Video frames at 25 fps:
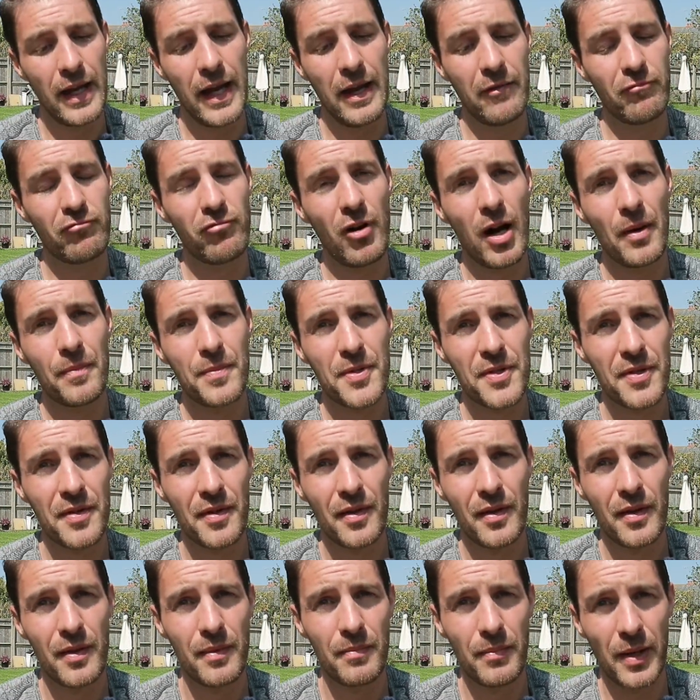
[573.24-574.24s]
it rubs
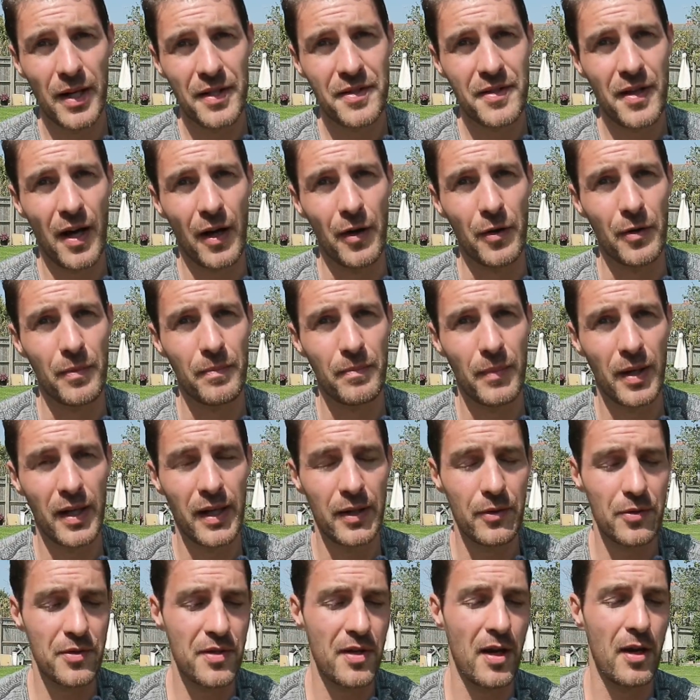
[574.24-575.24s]
my toe, my
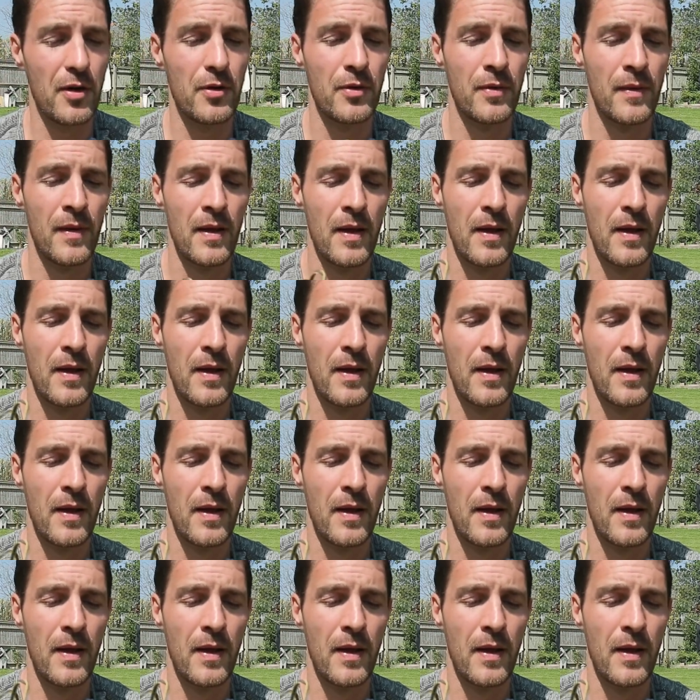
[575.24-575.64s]
little toe,